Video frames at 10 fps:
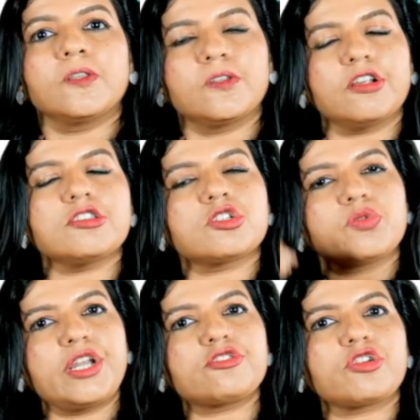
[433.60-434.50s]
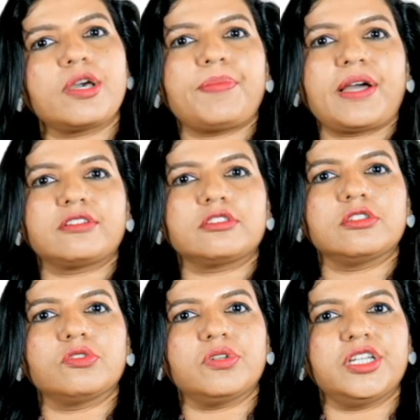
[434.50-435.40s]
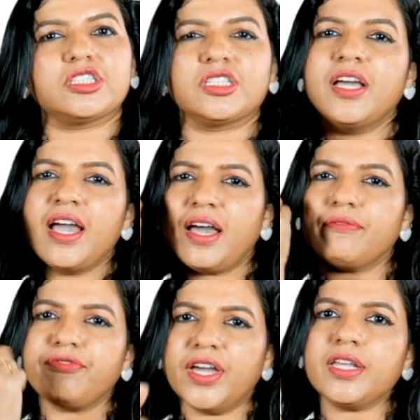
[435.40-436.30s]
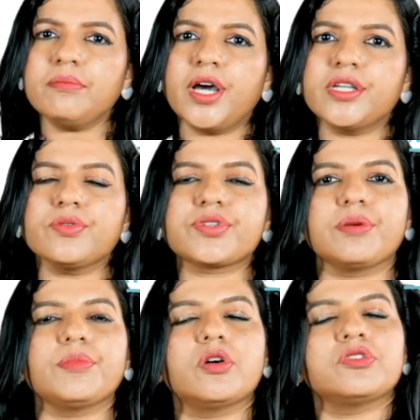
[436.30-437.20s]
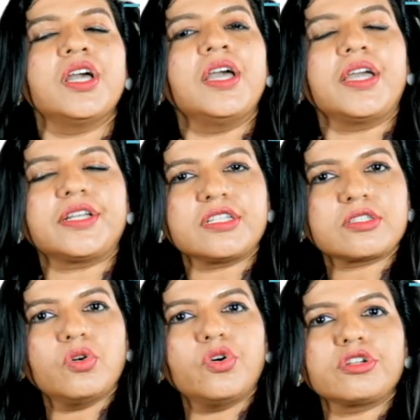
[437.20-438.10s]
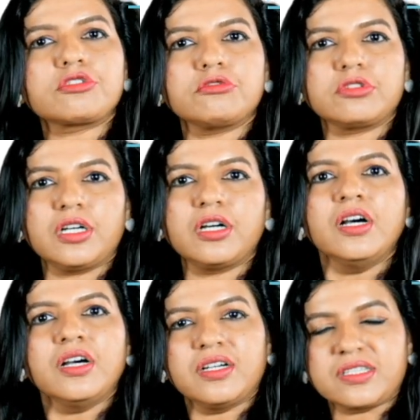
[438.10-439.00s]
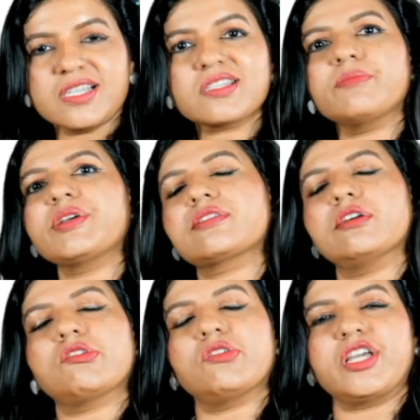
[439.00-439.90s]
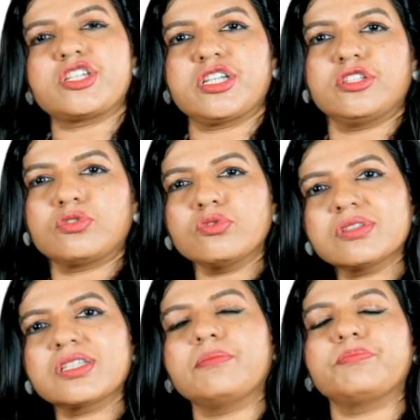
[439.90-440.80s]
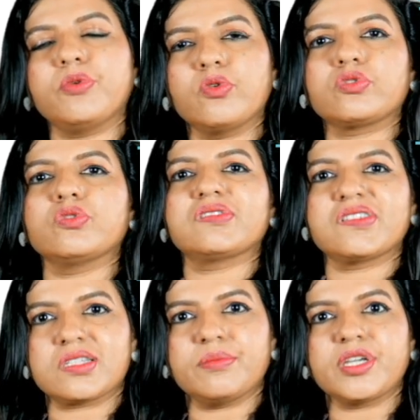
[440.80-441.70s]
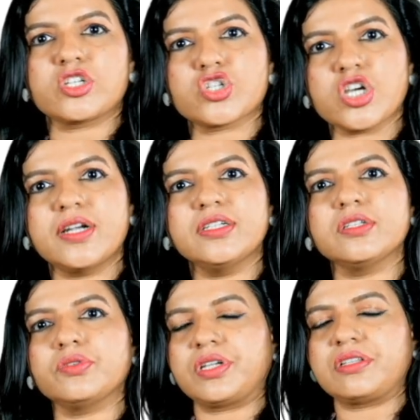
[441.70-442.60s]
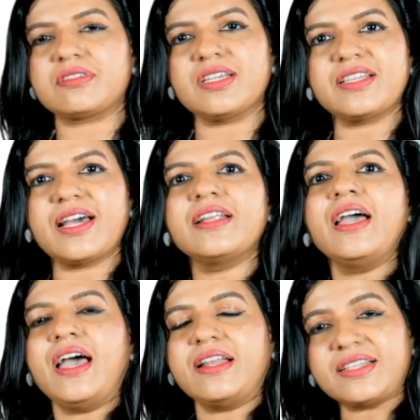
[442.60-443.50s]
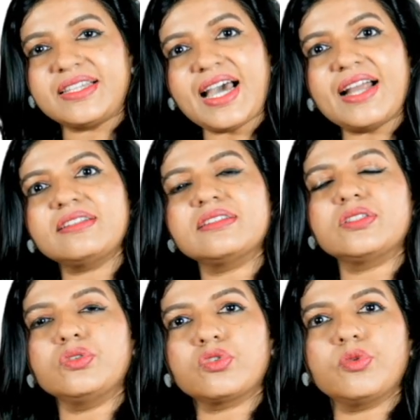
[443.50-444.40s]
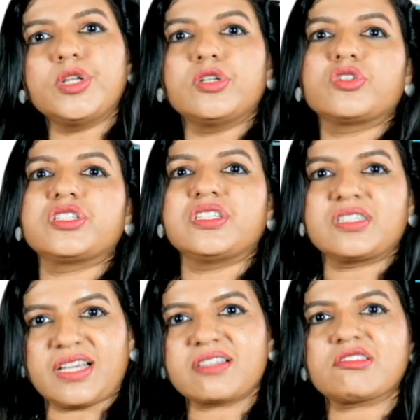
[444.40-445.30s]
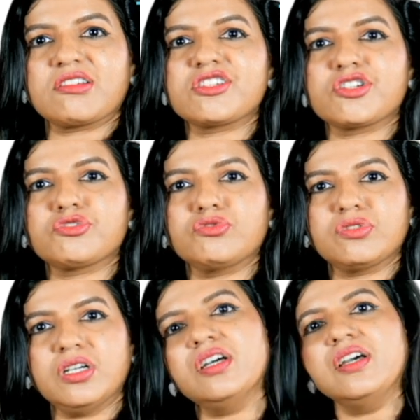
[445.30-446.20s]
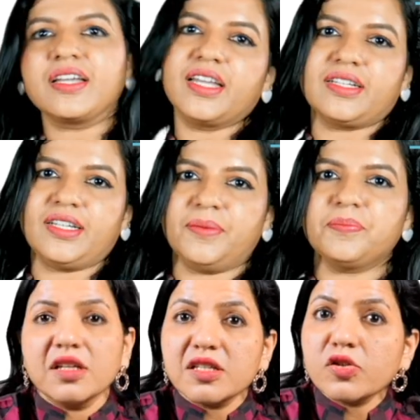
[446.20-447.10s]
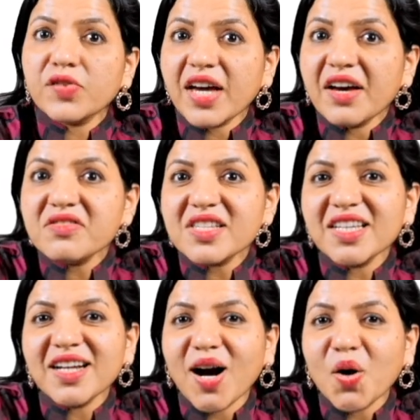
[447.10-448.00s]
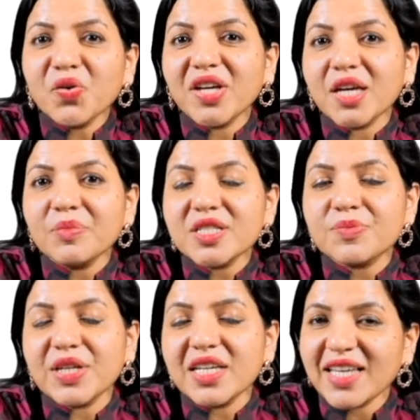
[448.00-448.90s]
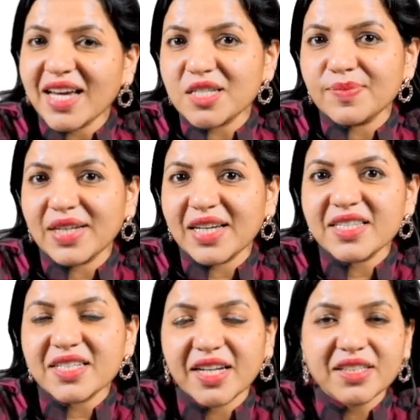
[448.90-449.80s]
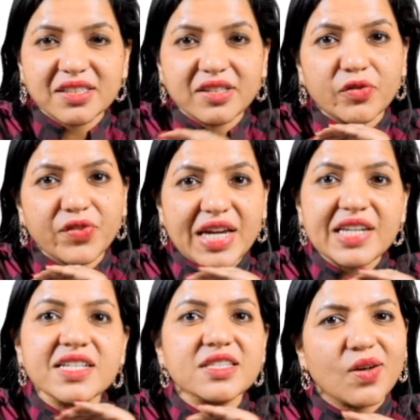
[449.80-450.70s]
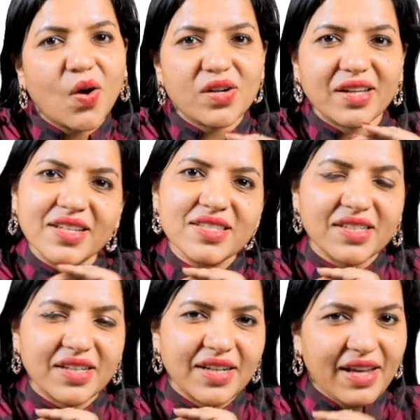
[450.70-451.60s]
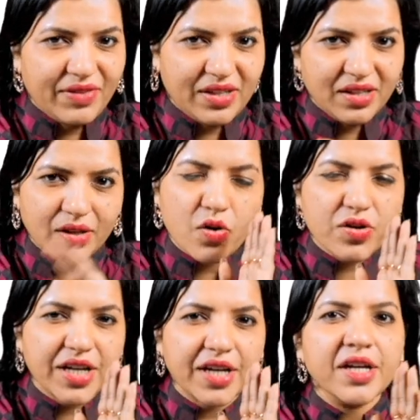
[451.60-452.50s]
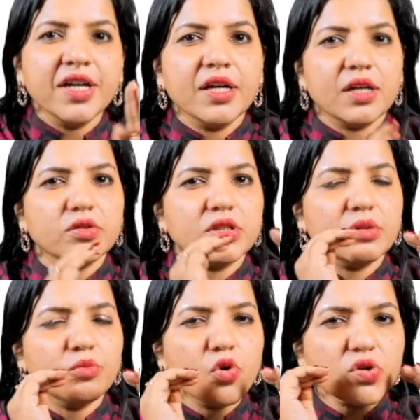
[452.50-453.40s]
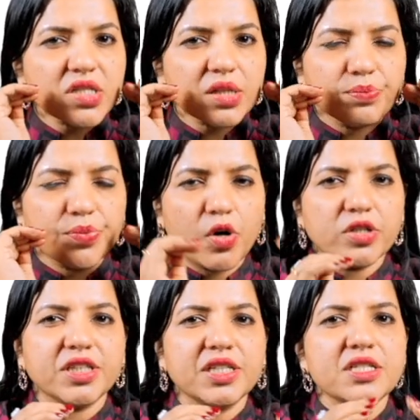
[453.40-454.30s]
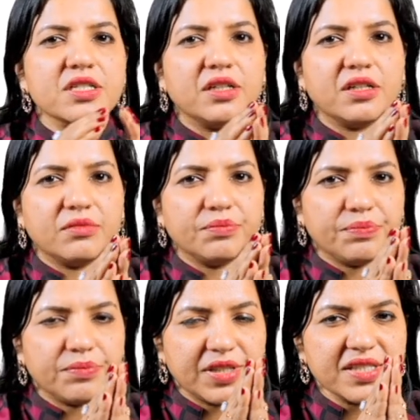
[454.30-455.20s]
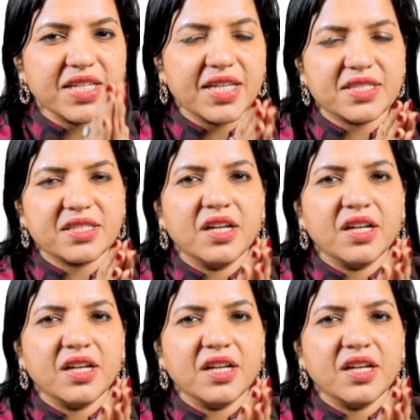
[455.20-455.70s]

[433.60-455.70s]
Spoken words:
the rest to enterohepatic circulation, and very minute amount it is going to the systemic circulation through some portosystemic shunt. You can see that, and that urobilinogen is excreted through the kidney. So we have seen how heme is being catabolized at various organs level. Okay, now the most important disease